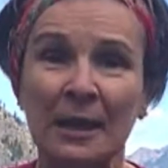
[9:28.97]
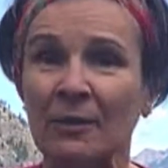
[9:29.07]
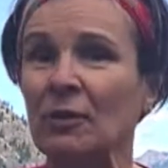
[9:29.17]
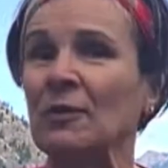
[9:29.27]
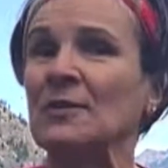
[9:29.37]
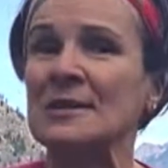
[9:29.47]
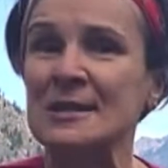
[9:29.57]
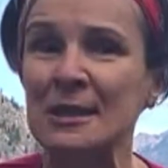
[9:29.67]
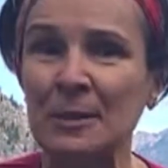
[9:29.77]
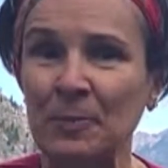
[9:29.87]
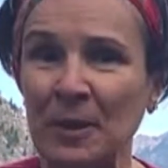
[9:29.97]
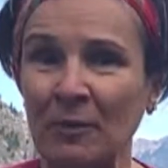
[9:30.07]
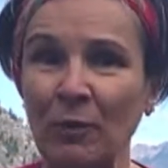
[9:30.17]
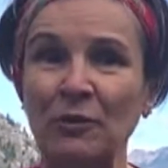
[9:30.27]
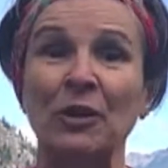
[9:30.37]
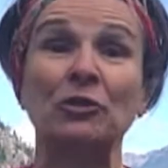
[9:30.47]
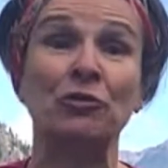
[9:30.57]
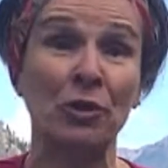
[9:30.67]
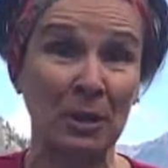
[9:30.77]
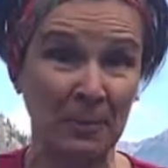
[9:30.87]
Even when we're sleeping, when we are
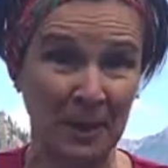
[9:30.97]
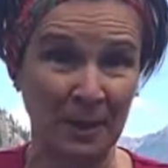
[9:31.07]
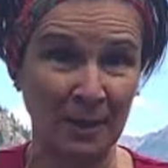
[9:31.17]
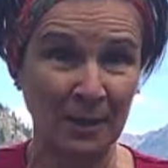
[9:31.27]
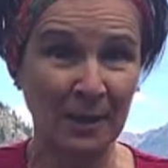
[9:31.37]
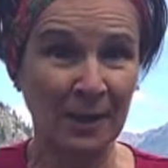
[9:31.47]
dreaming,